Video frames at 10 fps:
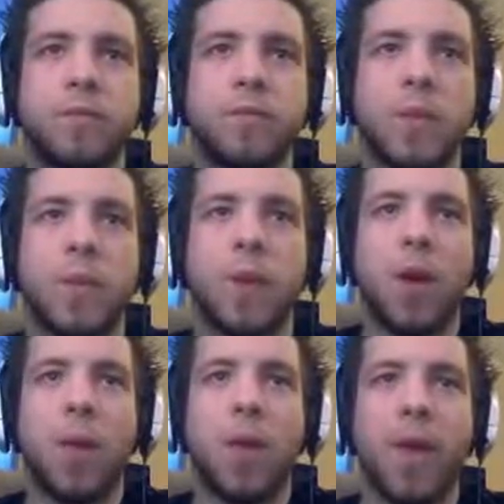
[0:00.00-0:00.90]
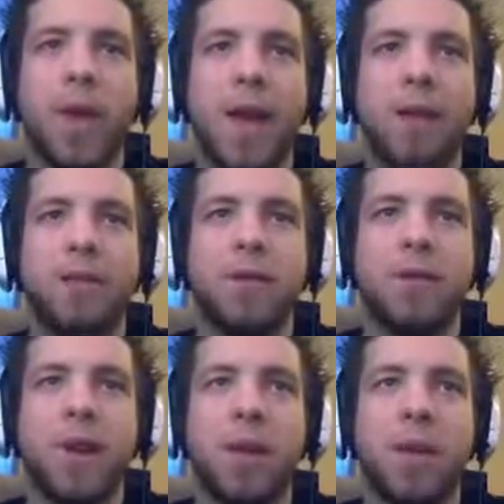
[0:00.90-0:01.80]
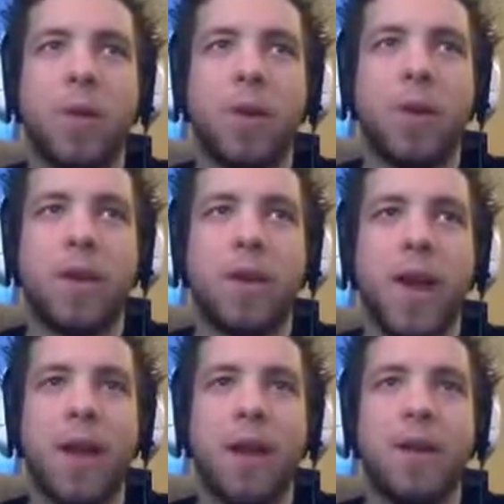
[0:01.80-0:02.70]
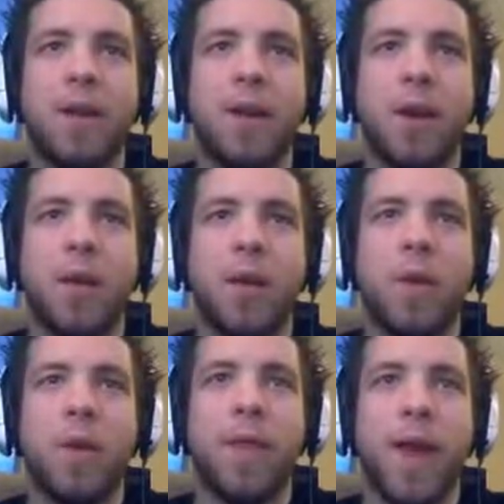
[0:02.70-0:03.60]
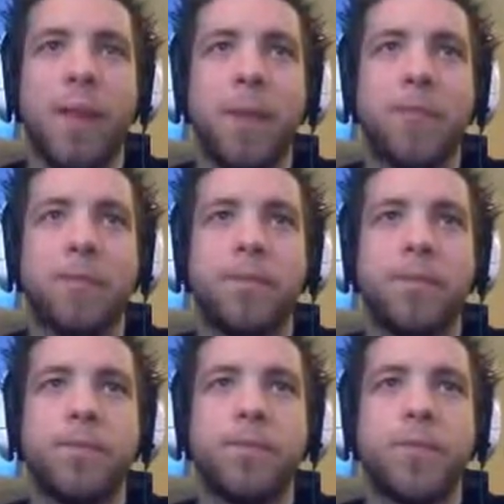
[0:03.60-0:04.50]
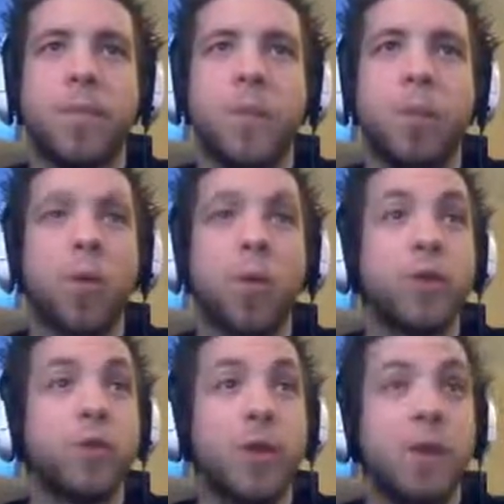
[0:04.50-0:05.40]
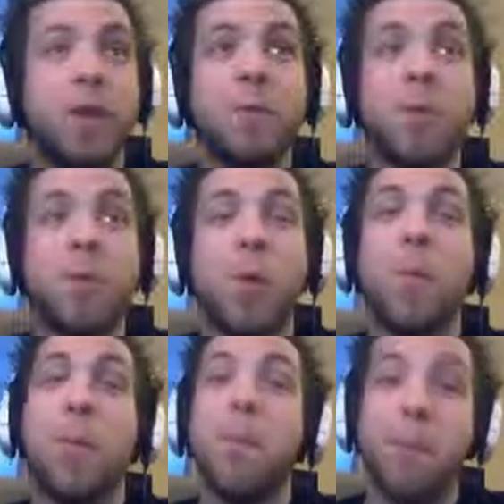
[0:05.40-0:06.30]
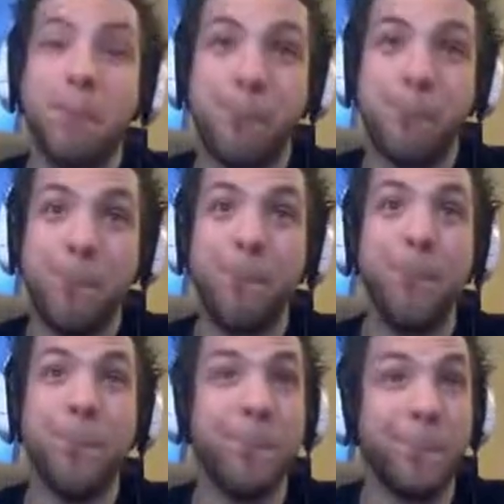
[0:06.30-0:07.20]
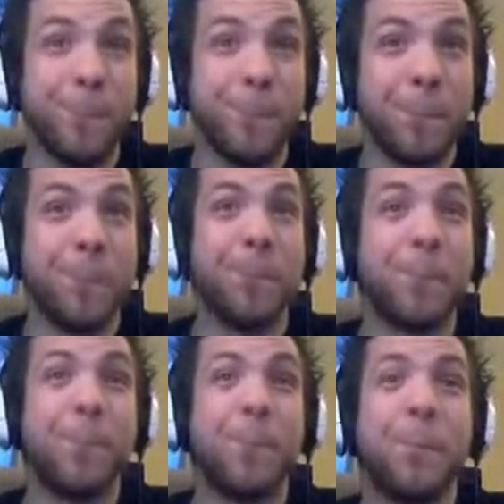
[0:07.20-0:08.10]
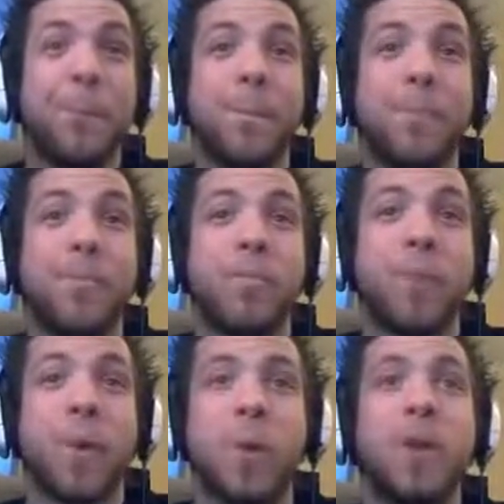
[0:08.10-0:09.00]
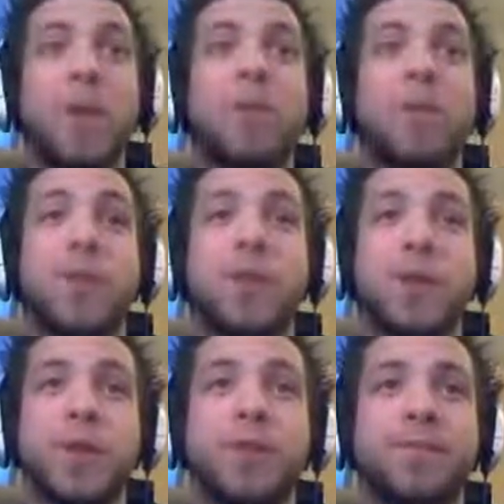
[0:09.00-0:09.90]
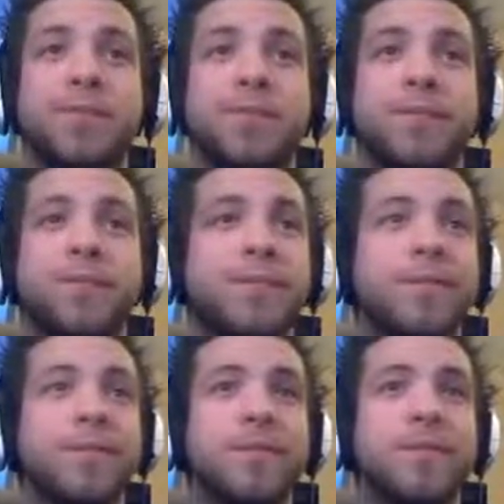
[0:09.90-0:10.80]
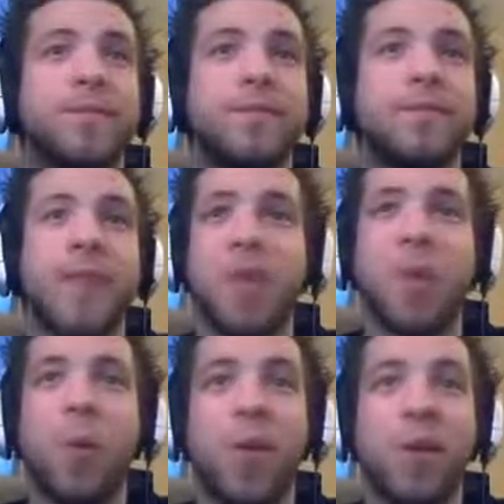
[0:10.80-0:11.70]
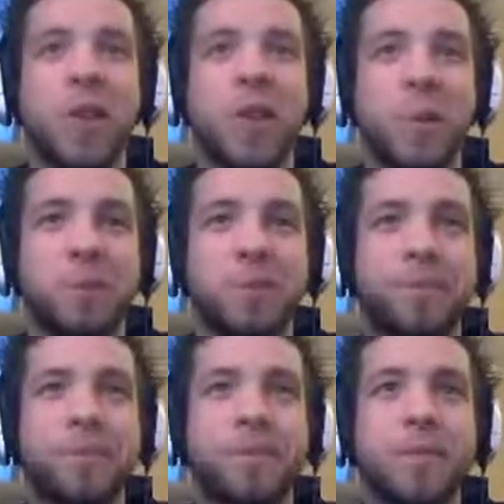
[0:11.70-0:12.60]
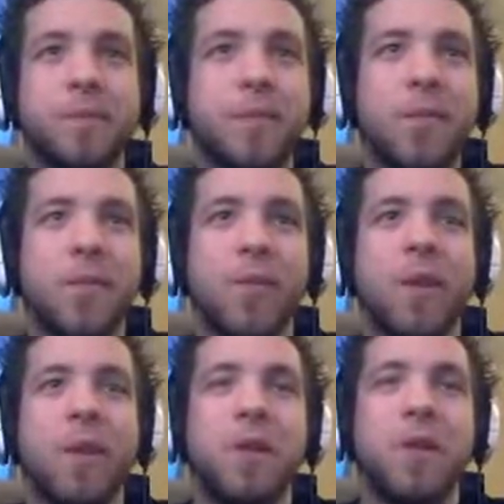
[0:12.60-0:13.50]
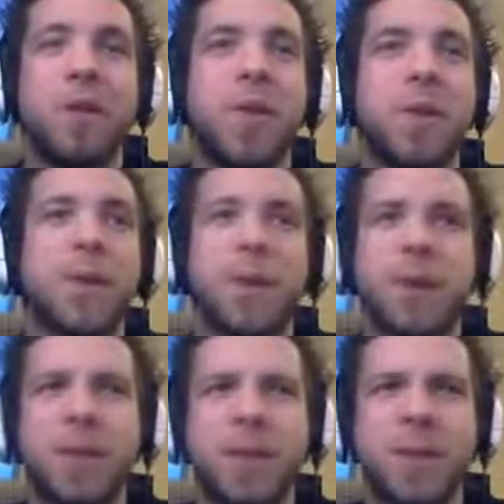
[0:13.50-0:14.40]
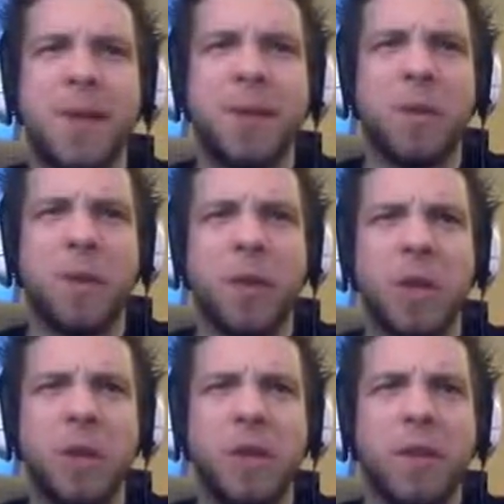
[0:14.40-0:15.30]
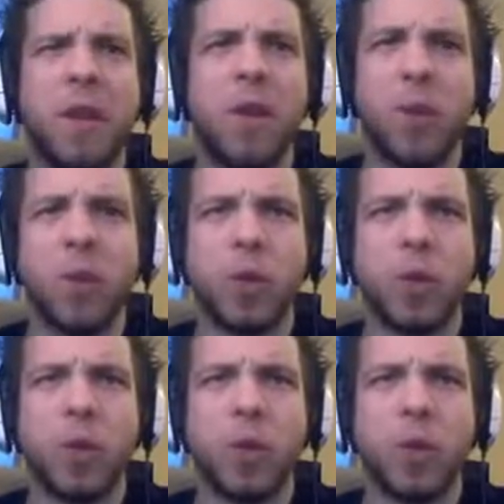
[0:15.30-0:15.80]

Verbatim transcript: Well, I want that. I want that. I want that. More trinket room. Mmm. We got Wheel of Fortune. I don't want you. Do you not want to participate in the Wheel of Fortune?